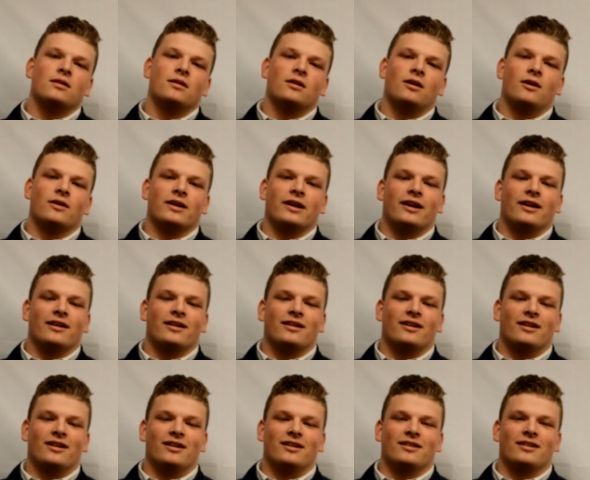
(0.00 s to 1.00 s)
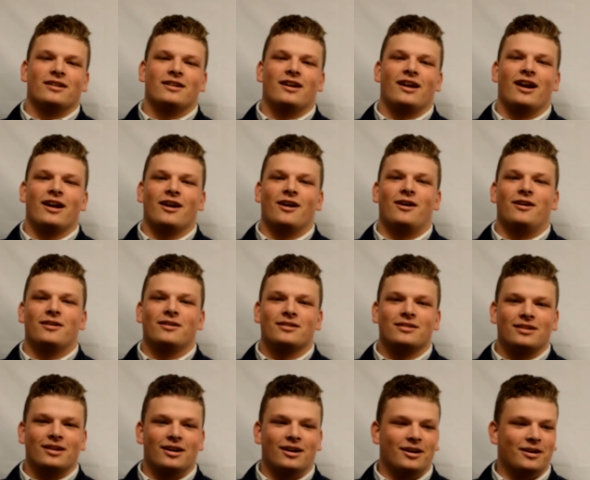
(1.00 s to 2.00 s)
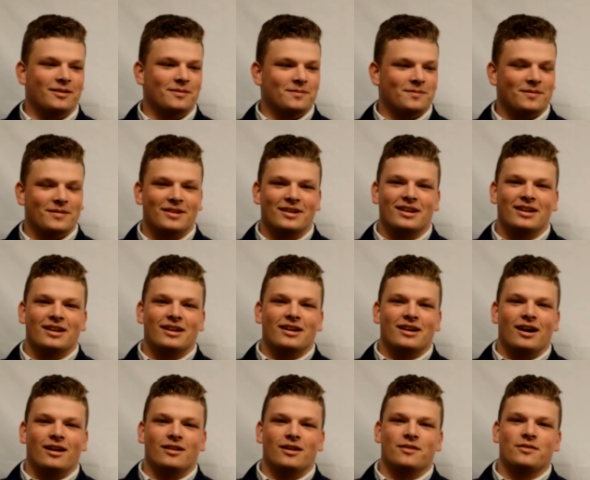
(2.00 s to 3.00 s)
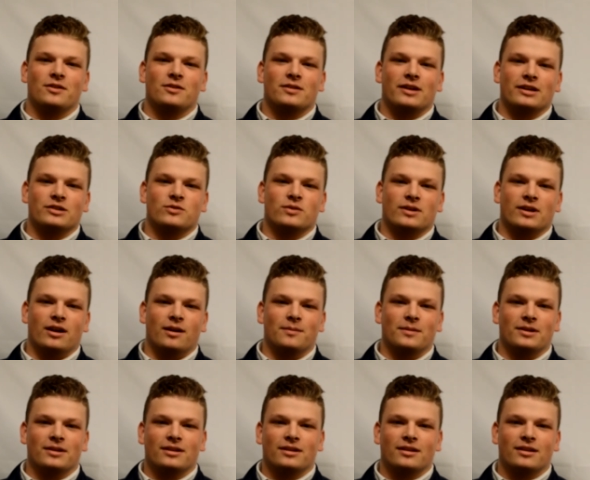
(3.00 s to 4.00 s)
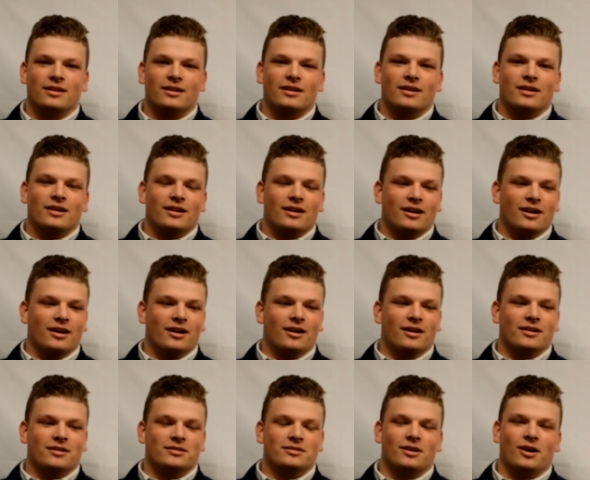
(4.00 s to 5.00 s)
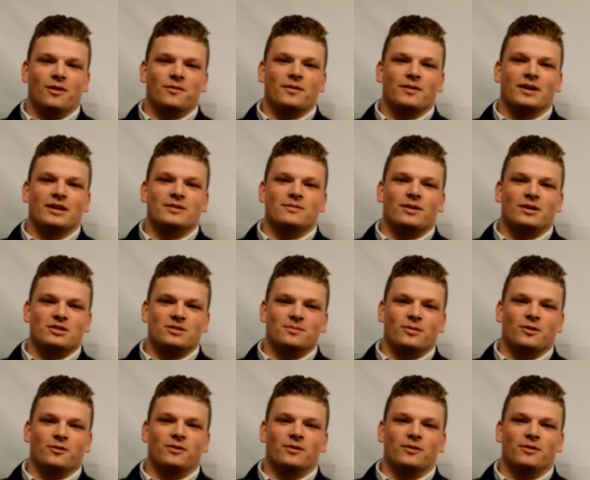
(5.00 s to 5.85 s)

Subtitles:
Okay, hey y'all, I love you, thanks for coming, hopefully we get to watch some more